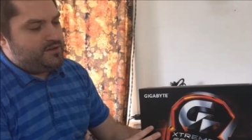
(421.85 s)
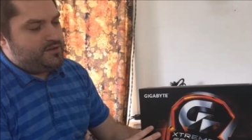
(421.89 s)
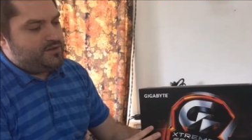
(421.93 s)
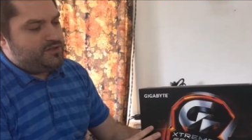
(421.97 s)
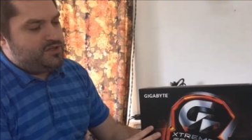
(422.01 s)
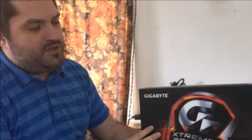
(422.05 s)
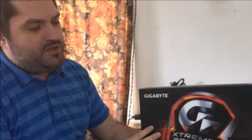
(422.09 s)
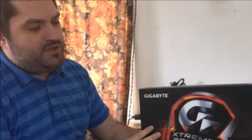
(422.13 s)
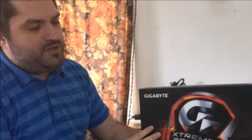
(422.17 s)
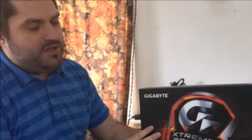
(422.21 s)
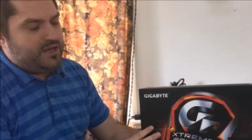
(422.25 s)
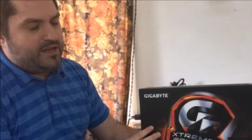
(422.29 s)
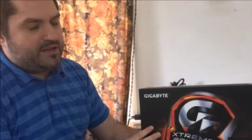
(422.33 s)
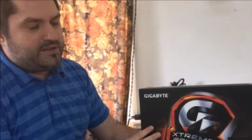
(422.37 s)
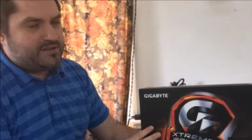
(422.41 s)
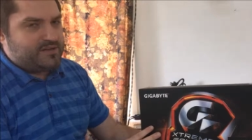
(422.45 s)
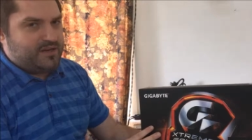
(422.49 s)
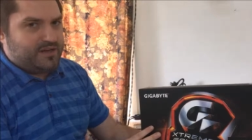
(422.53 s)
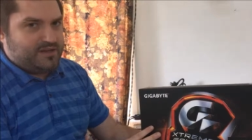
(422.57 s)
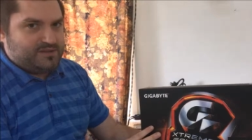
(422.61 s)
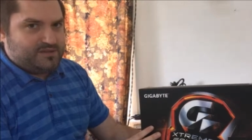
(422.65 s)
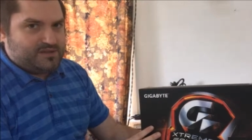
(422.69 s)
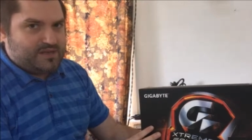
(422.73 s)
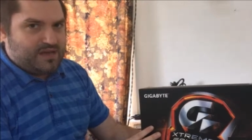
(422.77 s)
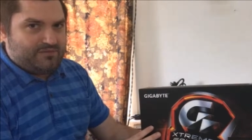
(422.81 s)

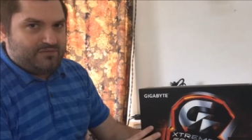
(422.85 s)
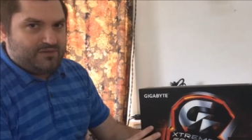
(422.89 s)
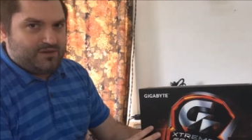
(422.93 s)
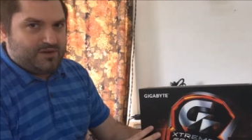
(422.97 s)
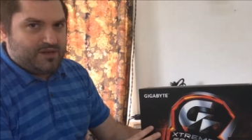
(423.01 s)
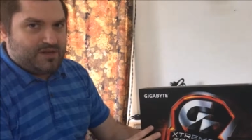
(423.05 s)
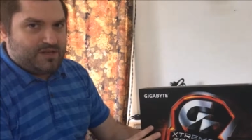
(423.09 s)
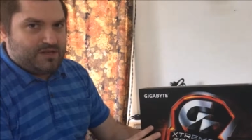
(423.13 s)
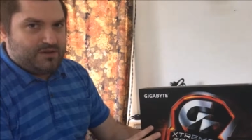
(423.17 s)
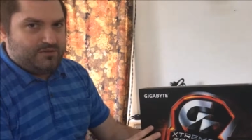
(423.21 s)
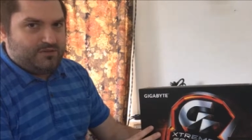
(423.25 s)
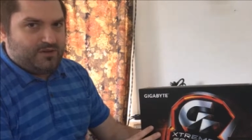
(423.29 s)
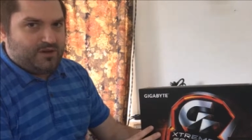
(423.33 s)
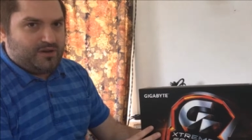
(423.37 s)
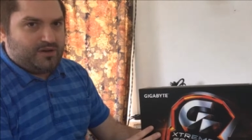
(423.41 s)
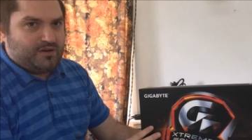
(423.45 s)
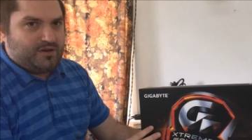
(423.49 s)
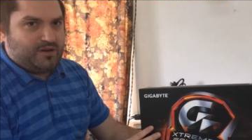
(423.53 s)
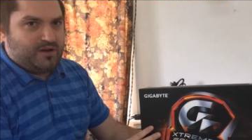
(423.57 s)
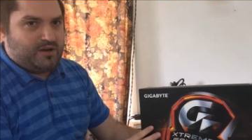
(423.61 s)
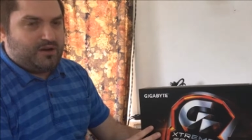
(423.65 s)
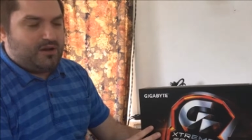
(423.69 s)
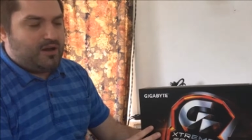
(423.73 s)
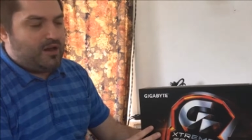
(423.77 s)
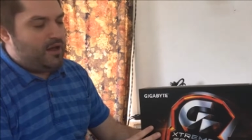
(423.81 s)
GTX 970.
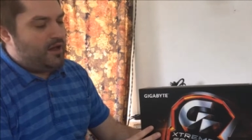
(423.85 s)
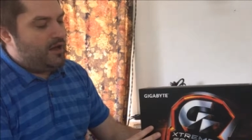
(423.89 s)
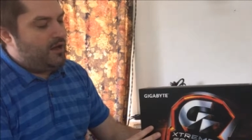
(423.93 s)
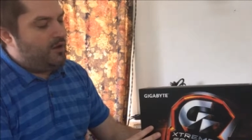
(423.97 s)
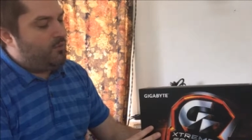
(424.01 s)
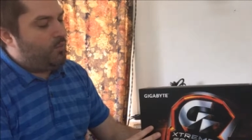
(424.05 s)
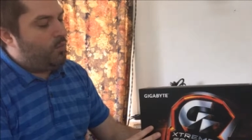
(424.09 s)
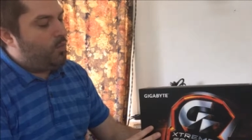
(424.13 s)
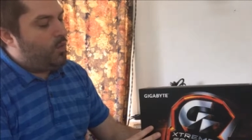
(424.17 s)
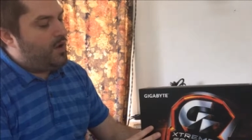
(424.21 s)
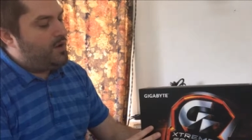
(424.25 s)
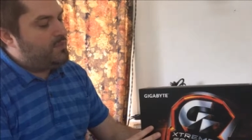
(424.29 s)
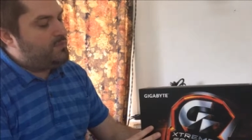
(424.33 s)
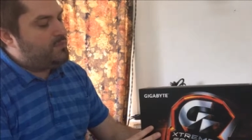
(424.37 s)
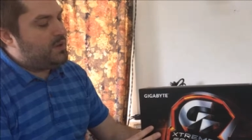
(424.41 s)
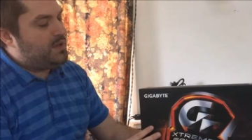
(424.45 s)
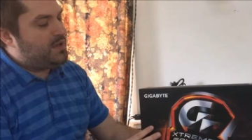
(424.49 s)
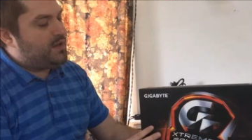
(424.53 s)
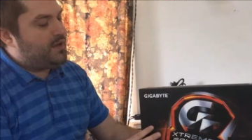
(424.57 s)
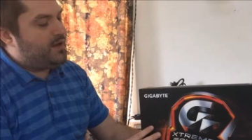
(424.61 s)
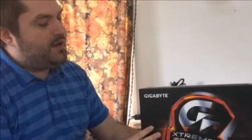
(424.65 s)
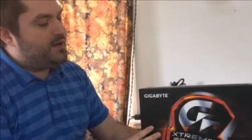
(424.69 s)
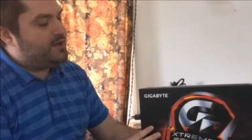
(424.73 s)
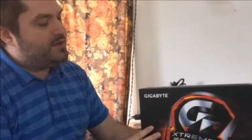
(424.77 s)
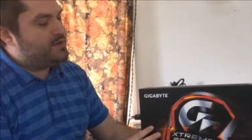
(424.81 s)
One,
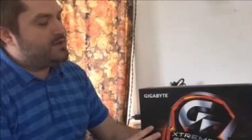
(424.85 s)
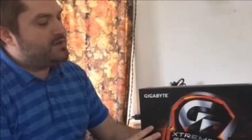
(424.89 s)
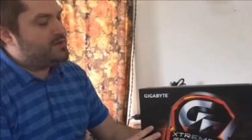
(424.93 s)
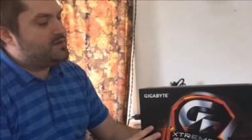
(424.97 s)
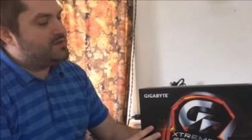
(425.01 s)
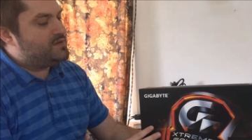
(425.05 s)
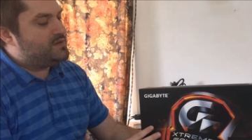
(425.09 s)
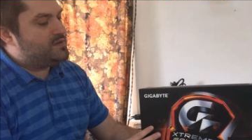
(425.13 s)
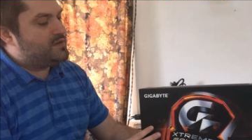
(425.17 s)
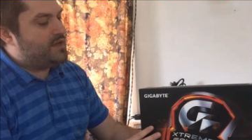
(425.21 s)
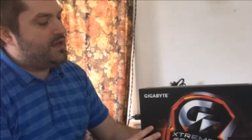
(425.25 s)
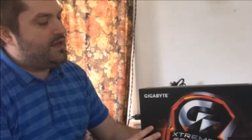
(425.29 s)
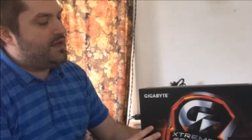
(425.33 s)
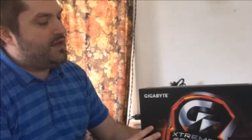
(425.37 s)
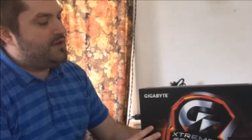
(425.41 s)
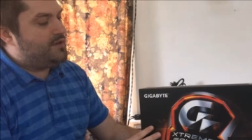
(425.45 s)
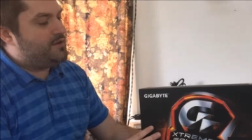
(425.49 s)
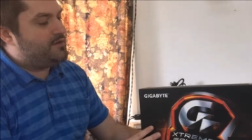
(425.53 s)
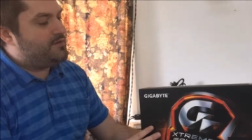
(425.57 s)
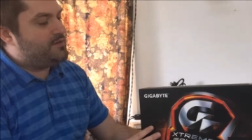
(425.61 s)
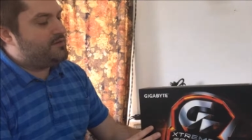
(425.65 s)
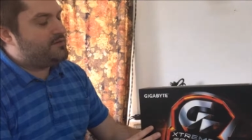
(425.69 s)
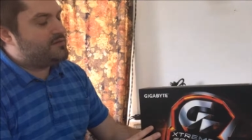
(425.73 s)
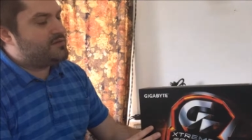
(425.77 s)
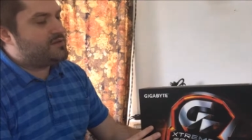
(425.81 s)
because
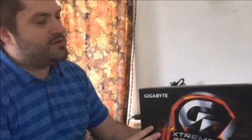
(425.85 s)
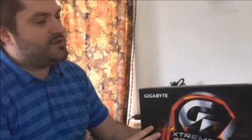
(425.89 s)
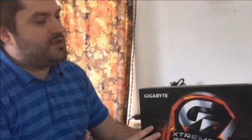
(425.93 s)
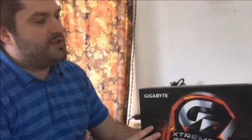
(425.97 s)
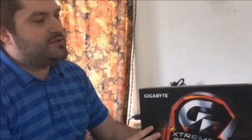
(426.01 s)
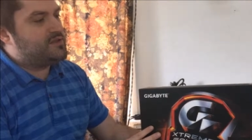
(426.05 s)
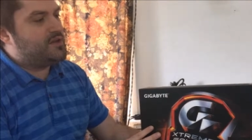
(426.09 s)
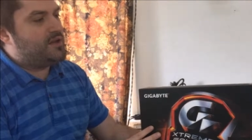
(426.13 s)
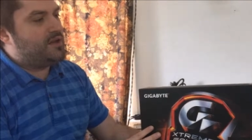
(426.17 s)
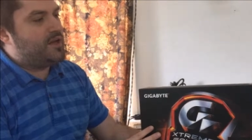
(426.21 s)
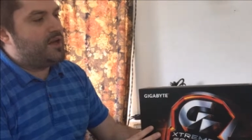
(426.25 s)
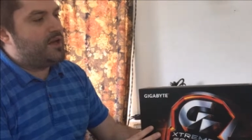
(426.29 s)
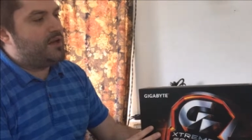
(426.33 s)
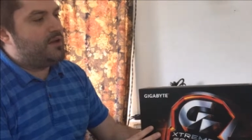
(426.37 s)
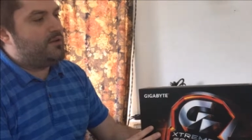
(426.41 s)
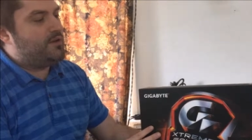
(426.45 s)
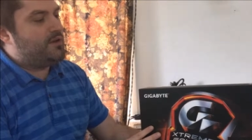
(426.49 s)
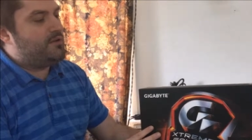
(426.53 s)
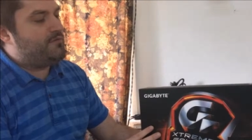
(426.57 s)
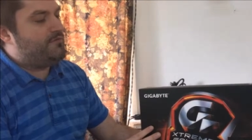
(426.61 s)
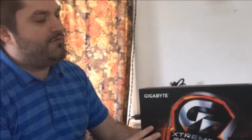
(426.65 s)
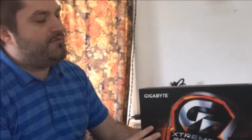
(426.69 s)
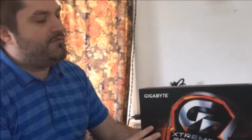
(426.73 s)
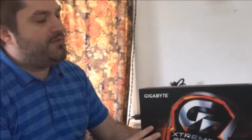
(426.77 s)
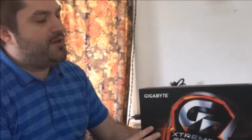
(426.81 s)
it
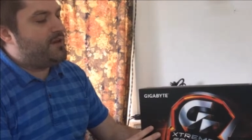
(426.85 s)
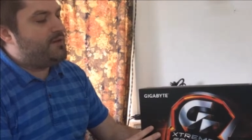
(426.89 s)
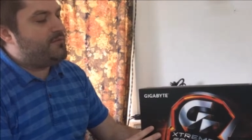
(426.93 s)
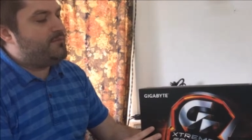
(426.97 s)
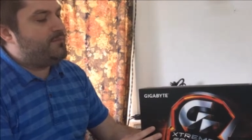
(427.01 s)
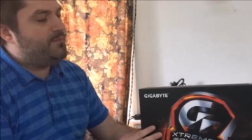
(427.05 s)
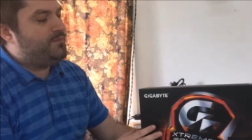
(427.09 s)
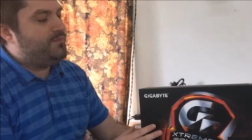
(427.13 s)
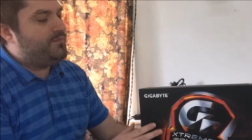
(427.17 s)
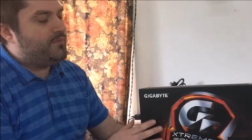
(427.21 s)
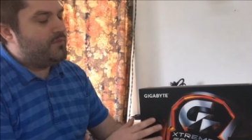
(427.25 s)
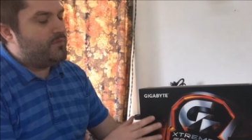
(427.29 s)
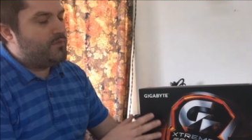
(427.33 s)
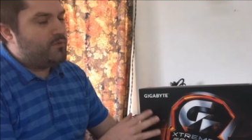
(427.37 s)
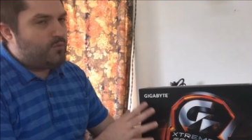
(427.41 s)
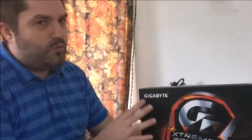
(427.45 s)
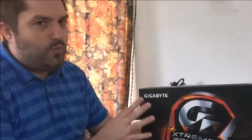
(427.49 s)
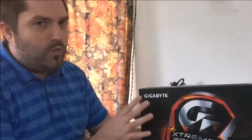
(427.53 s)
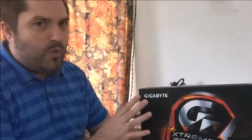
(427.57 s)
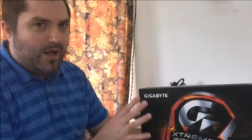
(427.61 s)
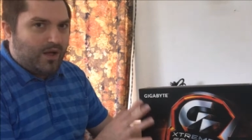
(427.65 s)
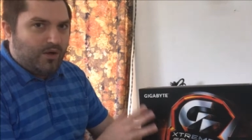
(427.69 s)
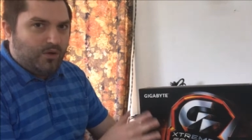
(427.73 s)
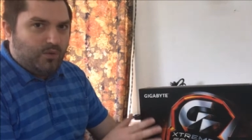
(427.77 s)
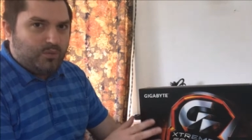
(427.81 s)
fit
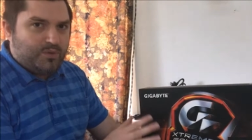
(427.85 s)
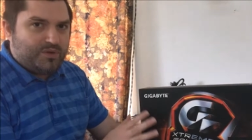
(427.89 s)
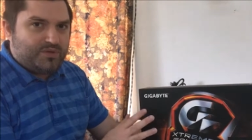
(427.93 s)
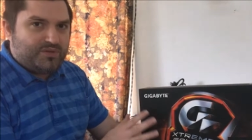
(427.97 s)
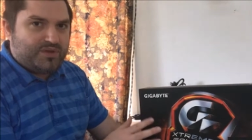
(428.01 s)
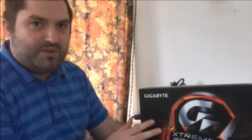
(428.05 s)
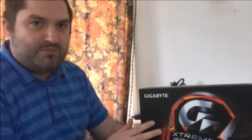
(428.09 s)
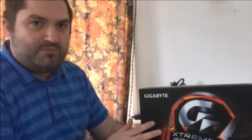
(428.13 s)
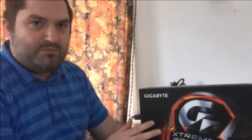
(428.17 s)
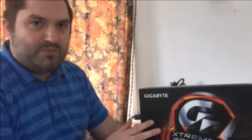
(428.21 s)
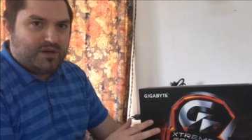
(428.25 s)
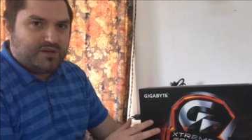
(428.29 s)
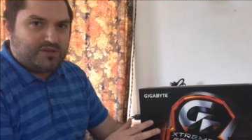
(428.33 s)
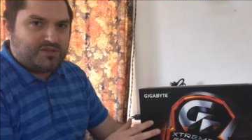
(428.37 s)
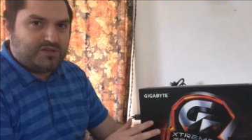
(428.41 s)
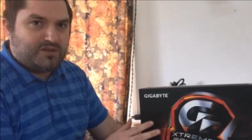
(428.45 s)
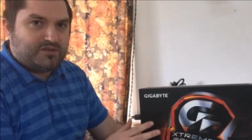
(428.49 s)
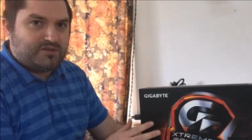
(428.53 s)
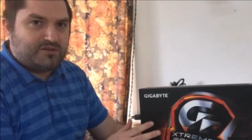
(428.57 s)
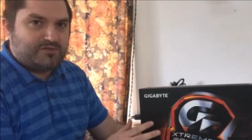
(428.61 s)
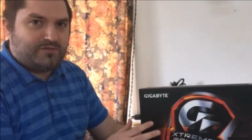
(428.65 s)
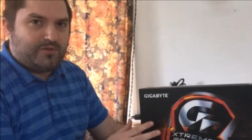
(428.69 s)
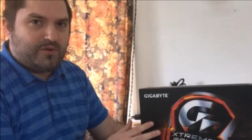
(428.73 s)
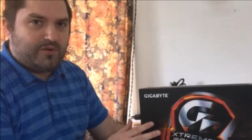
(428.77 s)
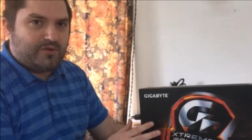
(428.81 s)
well within
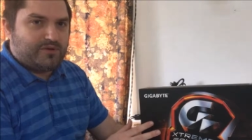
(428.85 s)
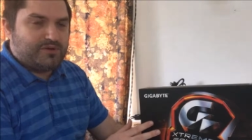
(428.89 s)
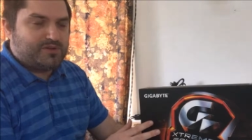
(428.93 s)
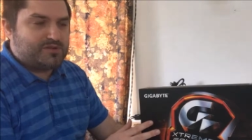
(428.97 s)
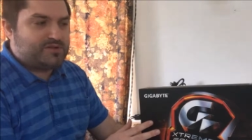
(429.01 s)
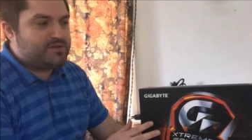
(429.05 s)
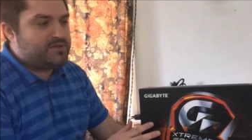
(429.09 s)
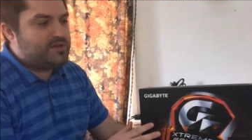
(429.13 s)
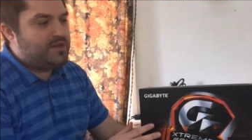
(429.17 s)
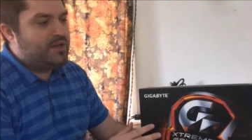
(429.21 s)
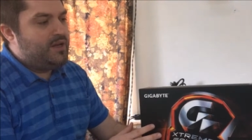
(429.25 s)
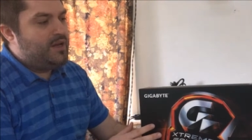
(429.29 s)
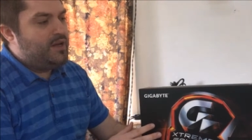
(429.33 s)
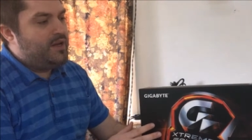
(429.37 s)
budget as far as